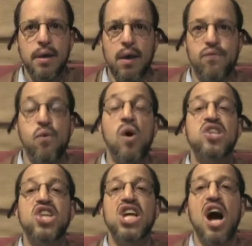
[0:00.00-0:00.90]
In
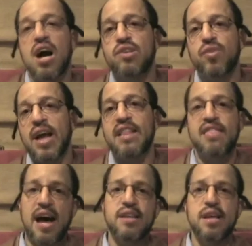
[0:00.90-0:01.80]

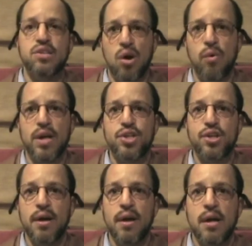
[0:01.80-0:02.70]

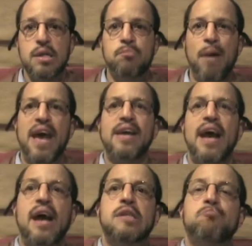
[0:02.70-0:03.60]
1492-ish, Spain
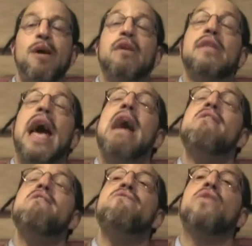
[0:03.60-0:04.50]
expelled
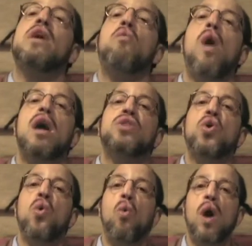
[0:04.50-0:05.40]
everyone
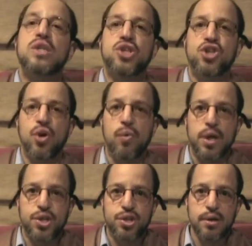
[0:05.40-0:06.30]
who was
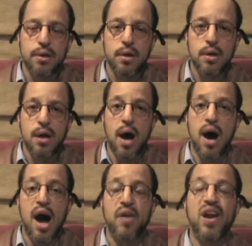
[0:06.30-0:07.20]
Jewish.
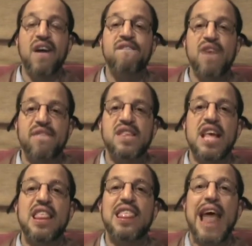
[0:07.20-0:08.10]

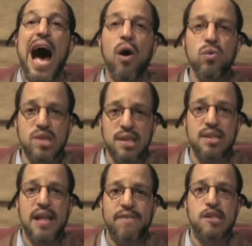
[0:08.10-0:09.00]
150,000
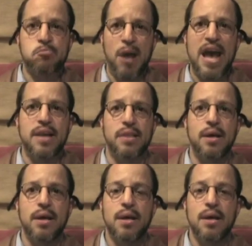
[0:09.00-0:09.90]
left Spain
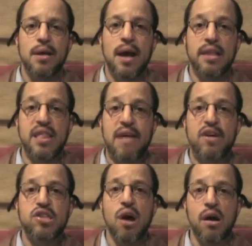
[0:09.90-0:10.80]
and
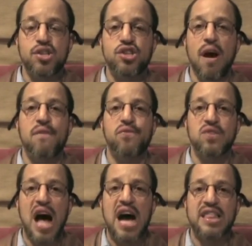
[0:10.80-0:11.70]
never touched a
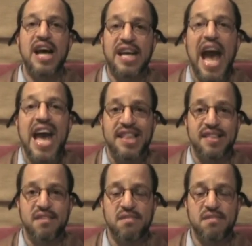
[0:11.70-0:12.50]
flan again.